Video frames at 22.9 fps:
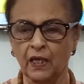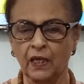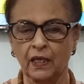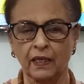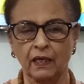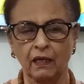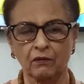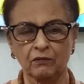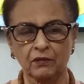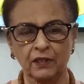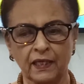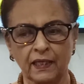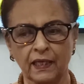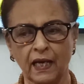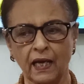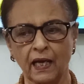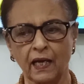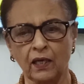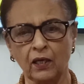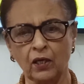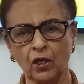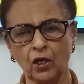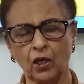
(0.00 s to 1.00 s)
Now there
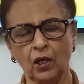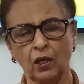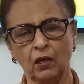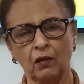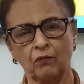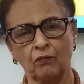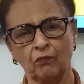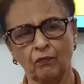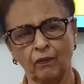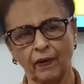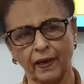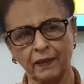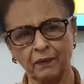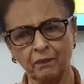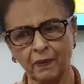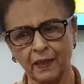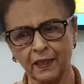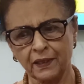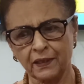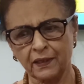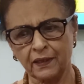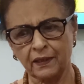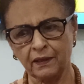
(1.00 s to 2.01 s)
are one
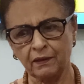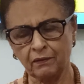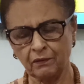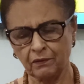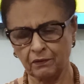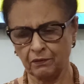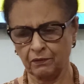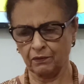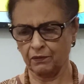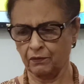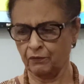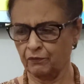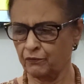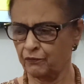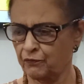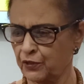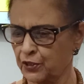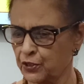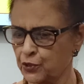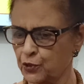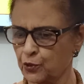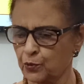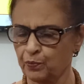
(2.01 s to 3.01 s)
button
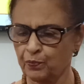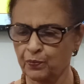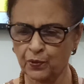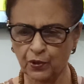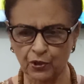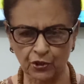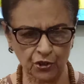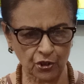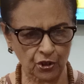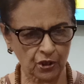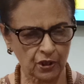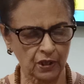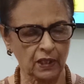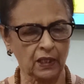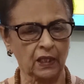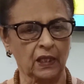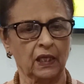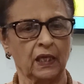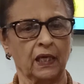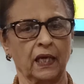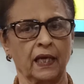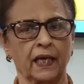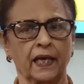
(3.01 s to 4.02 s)
which you push
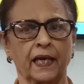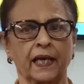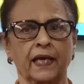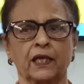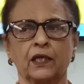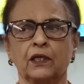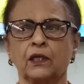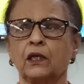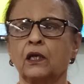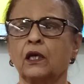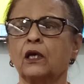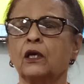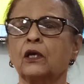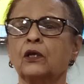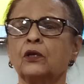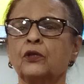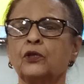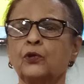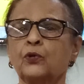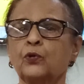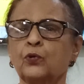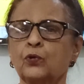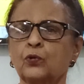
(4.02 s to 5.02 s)
and
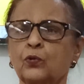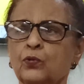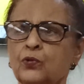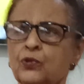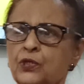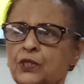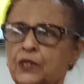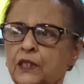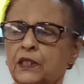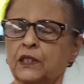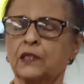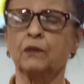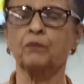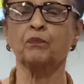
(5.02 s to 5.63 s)
you see the